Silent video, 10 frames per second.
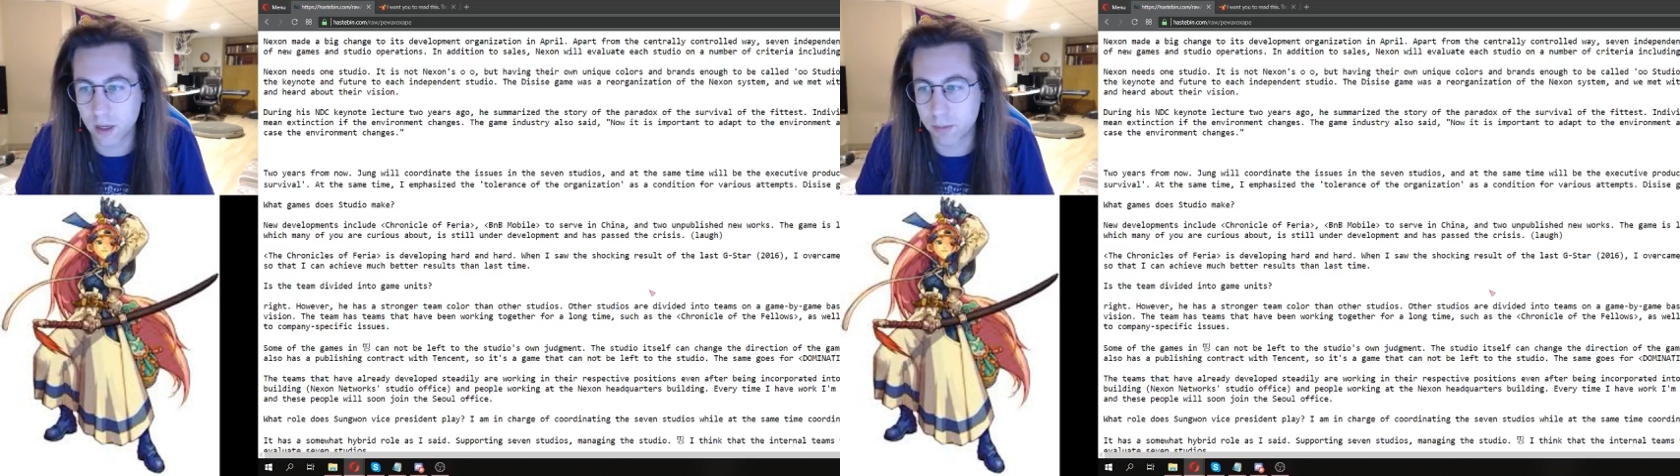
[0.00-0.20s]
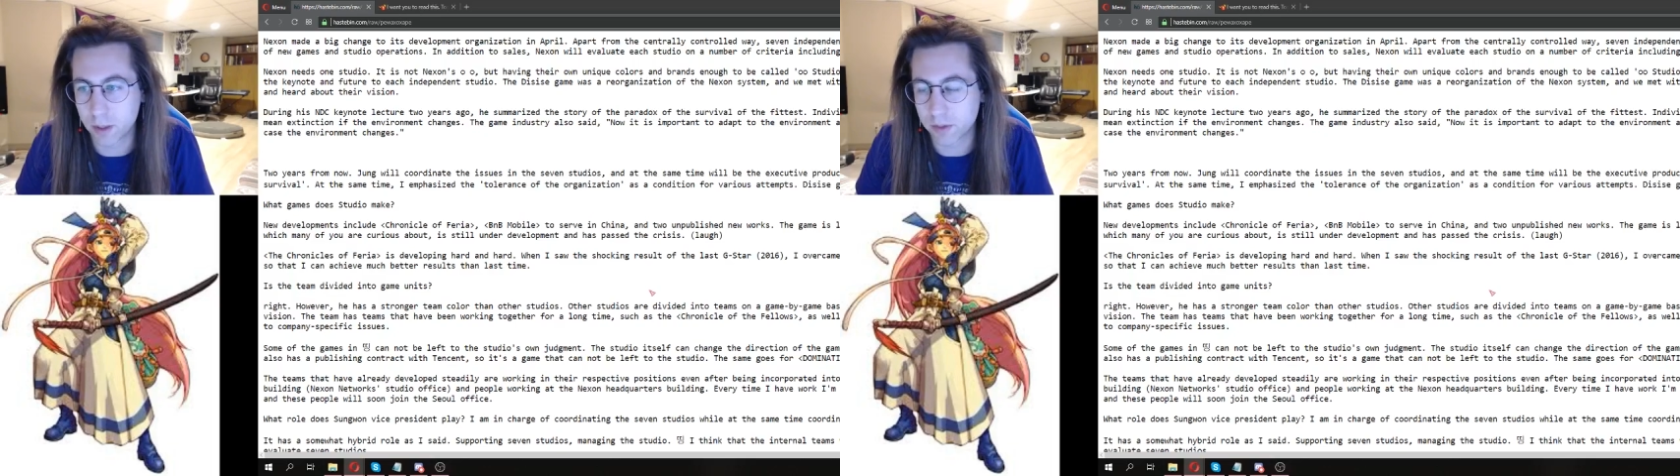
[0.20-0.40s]

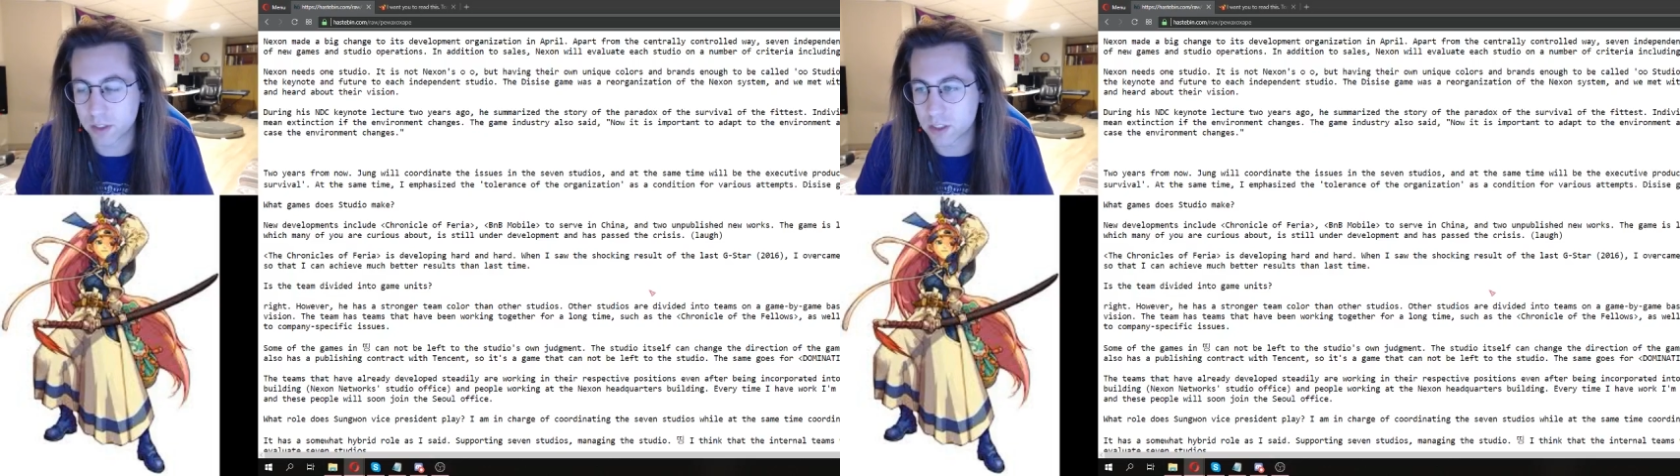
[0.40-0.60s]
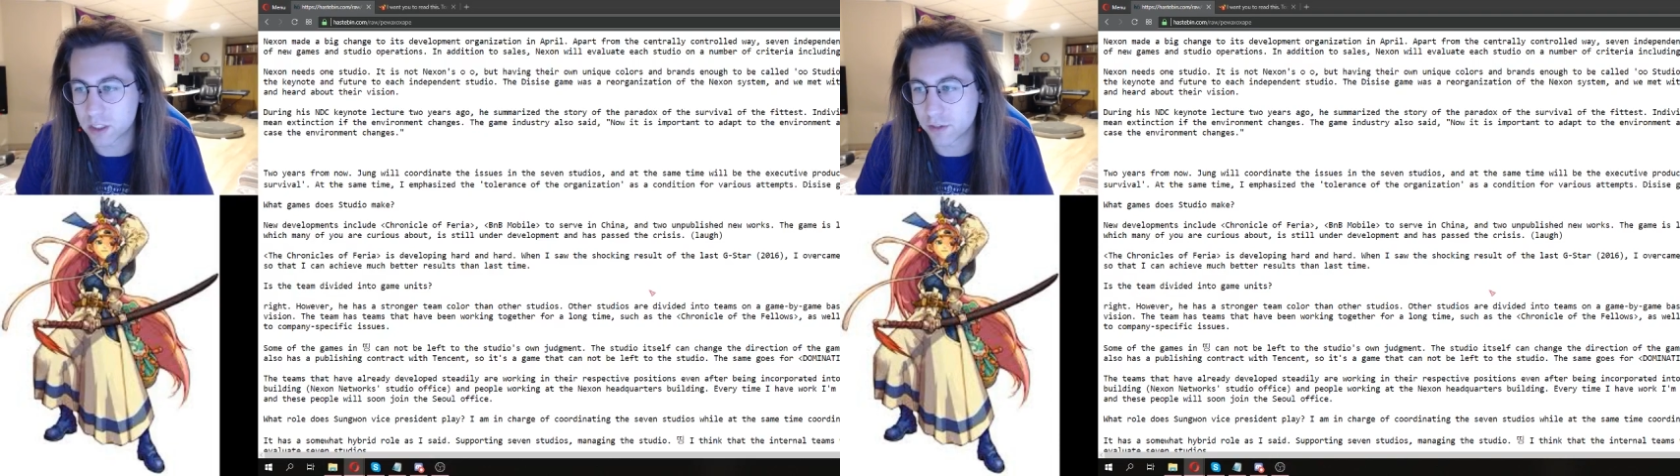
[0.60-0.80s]
about
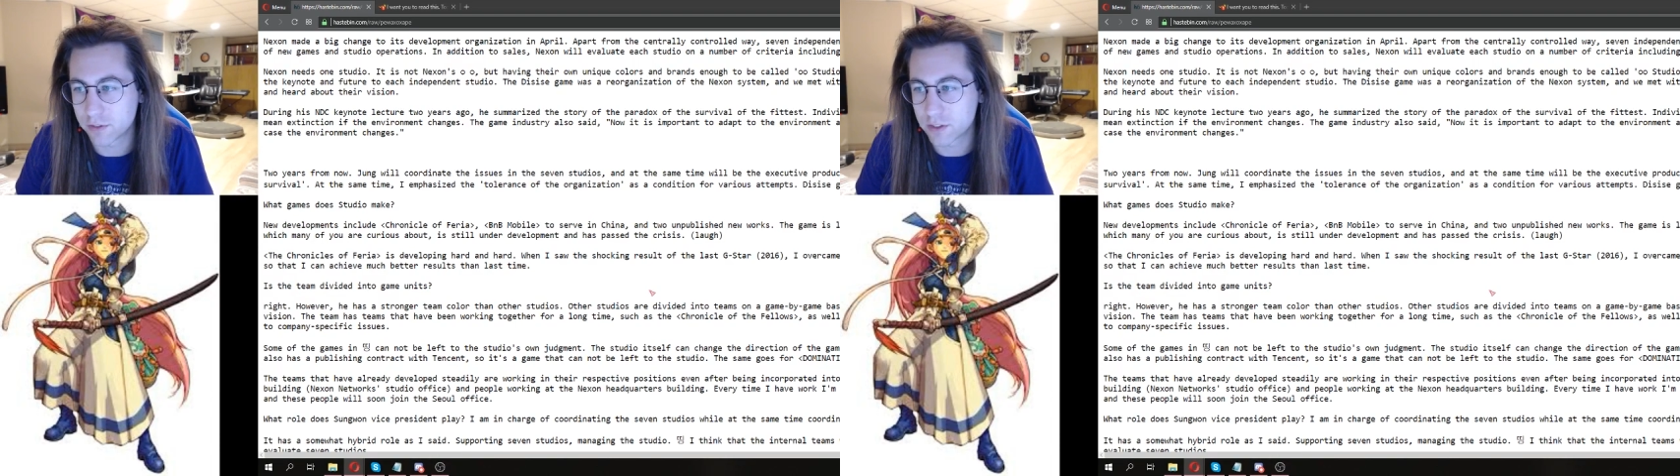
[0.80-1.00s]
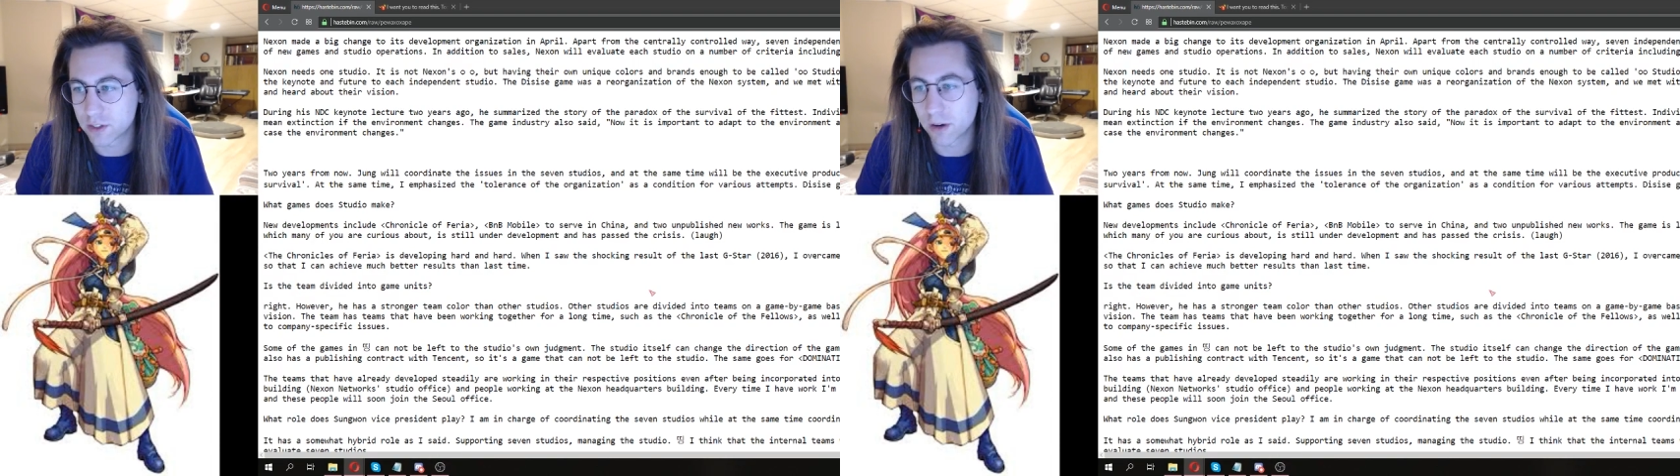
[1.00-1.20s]
this stuff.
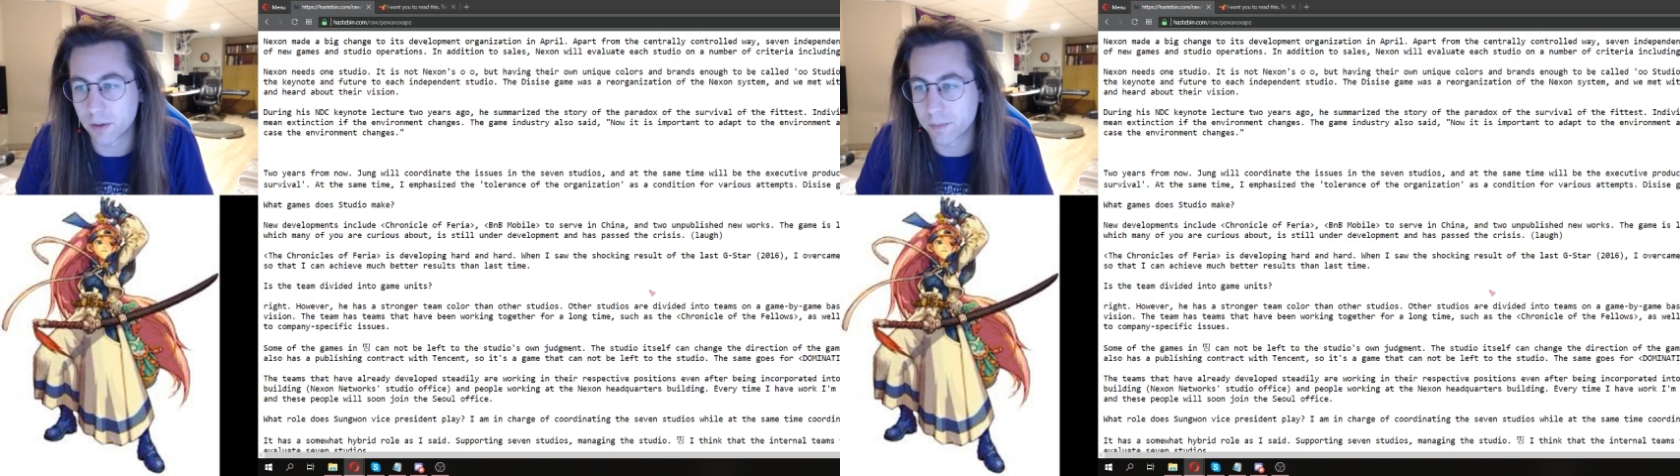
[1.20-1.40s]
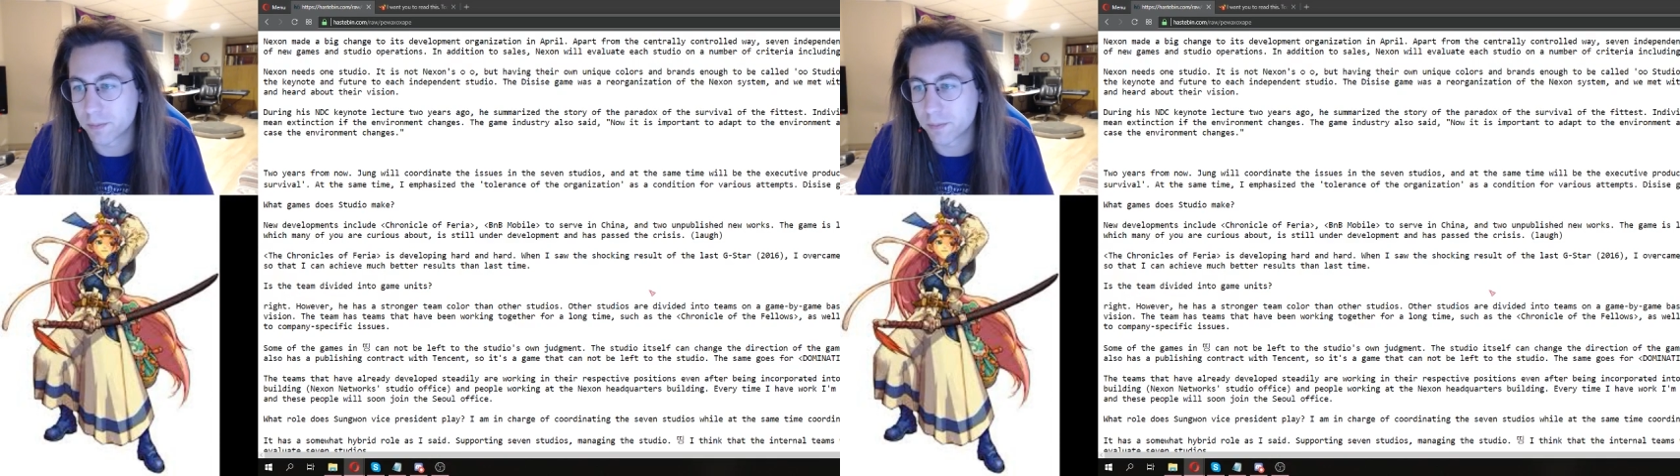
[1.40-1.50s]
So